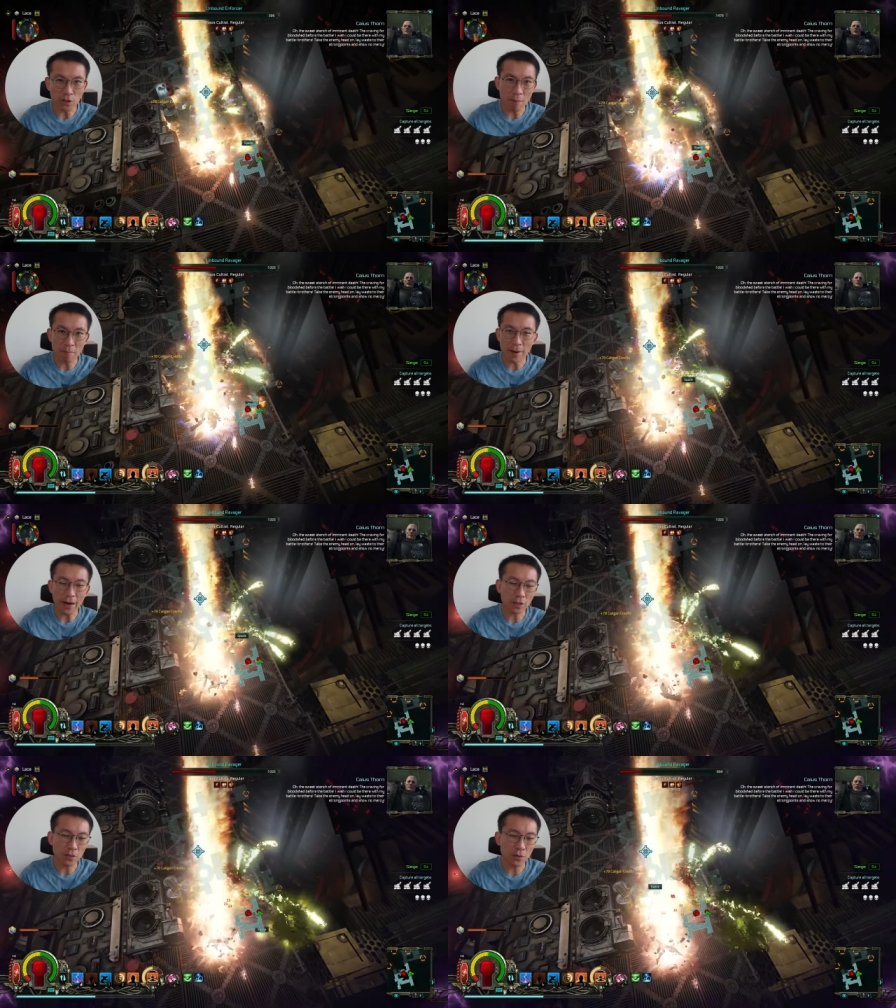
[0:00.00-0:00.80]
So I'm back
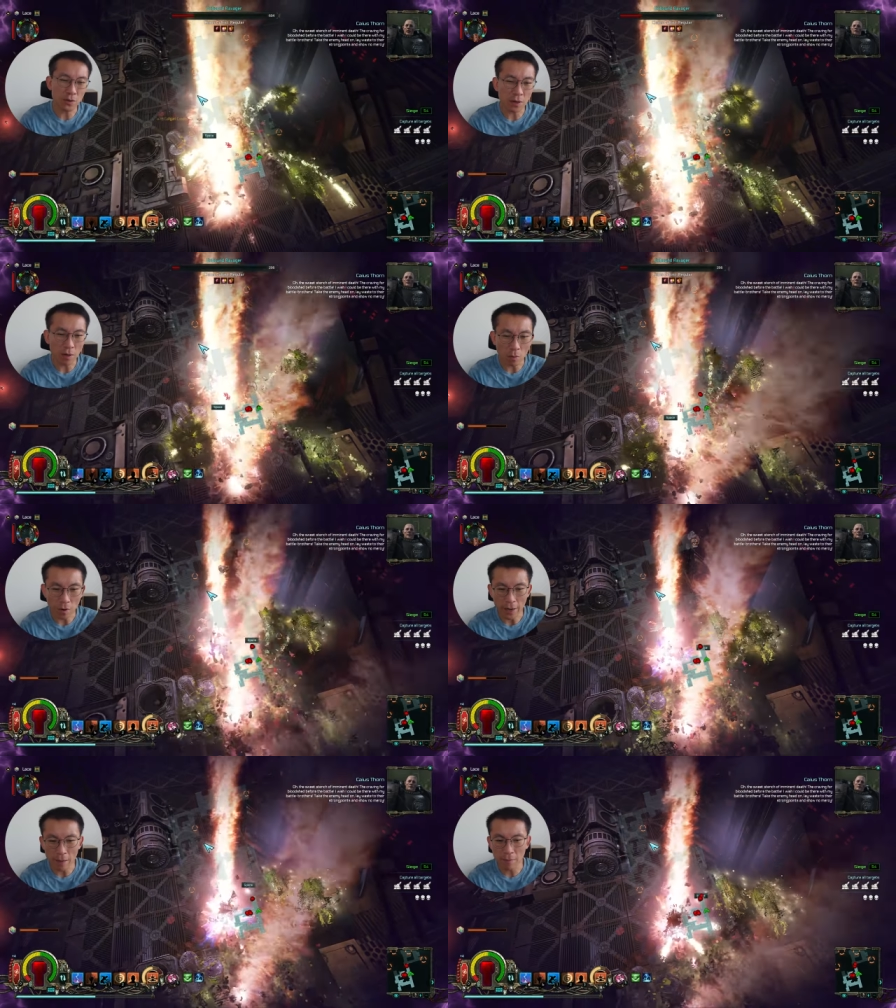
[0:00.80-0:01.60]
to uh,
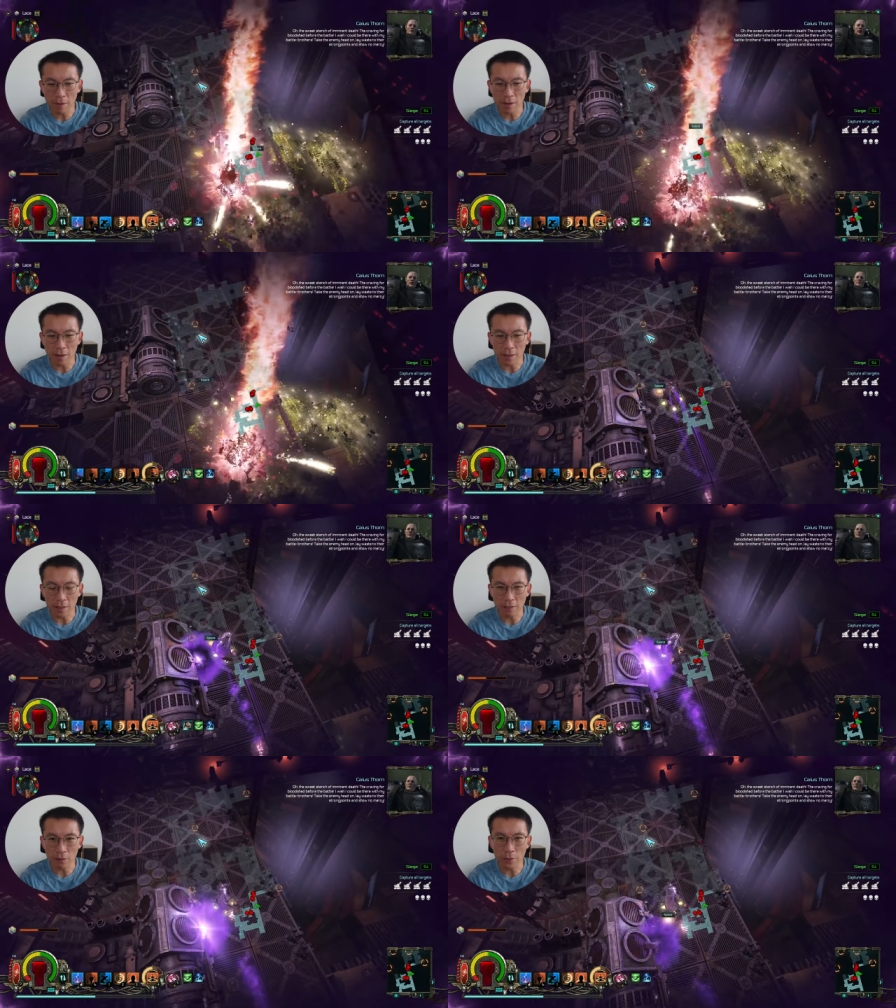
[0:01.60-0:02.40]
Warhammer
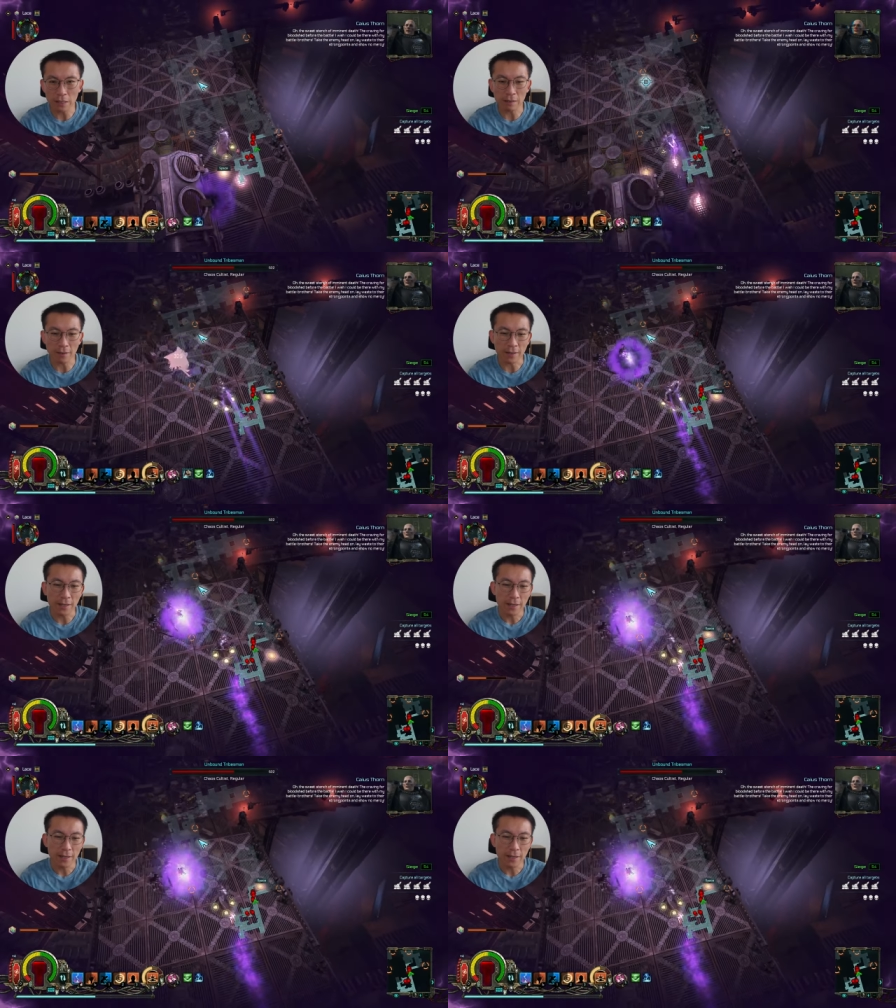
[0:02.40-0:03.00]
Inquisitor.